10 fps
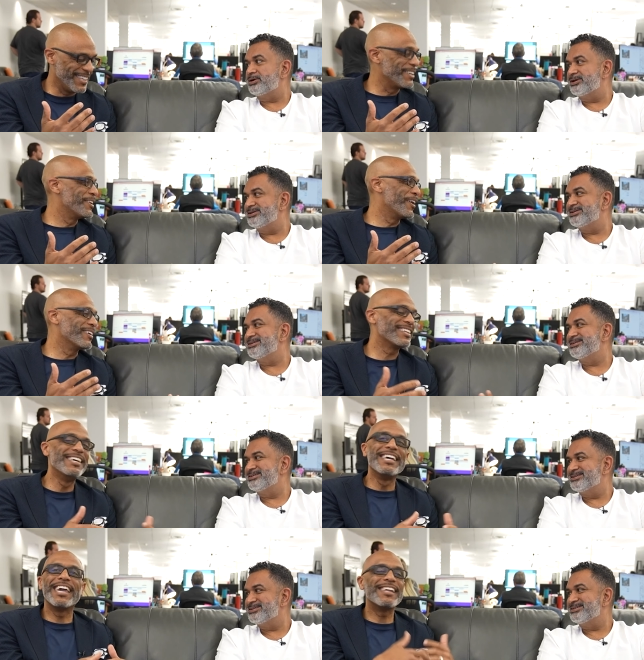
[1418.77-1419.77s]
Speaker 1: Right. you know, it,
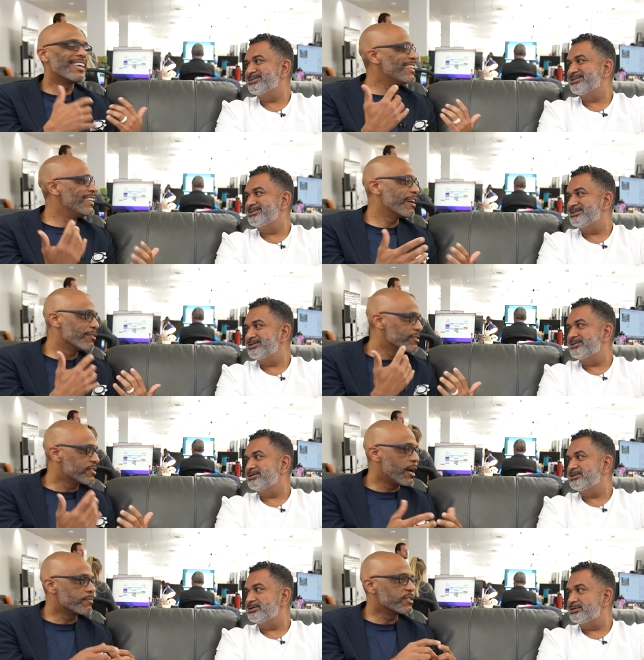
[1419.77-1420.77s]
it, it, never
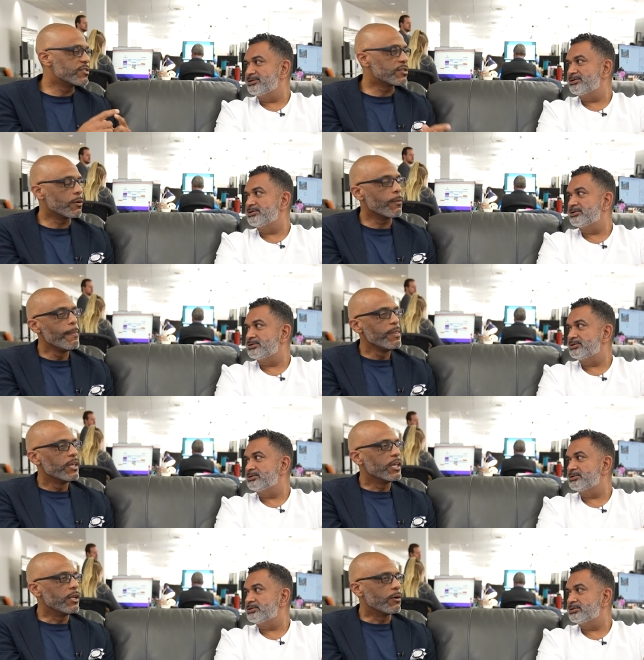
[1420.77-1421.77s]
stops, and so
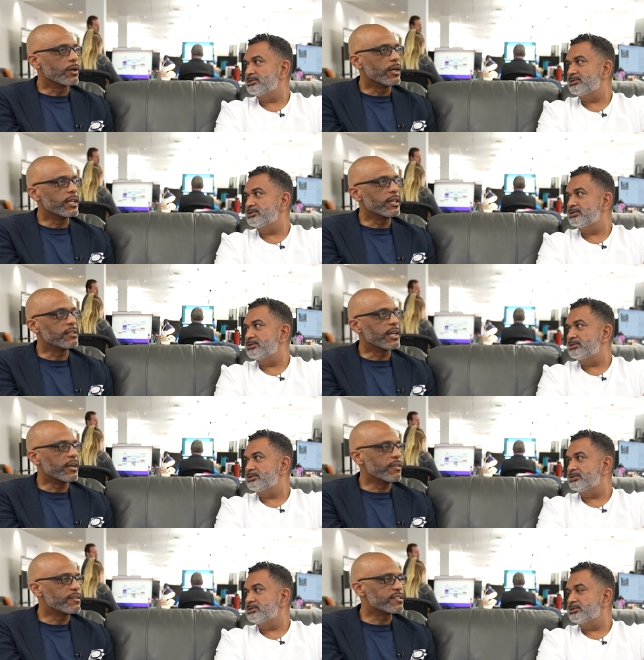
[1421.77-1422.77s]
you know, again,
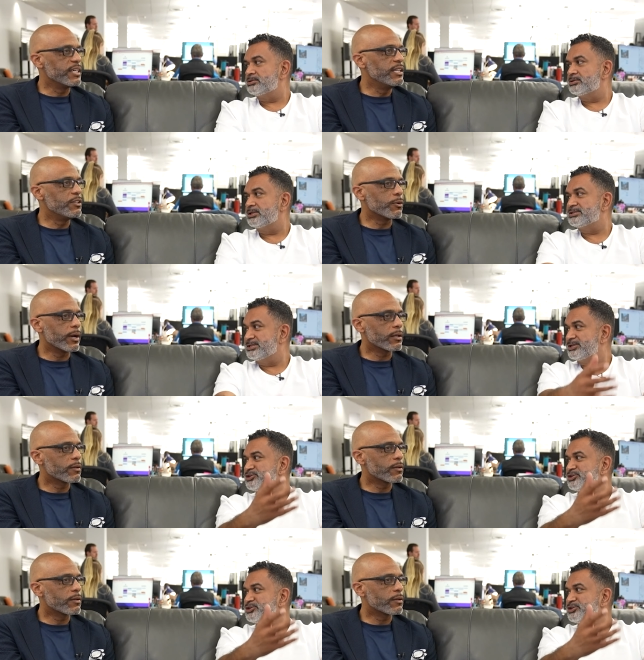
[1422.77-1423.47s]
kind of this indirect. It's an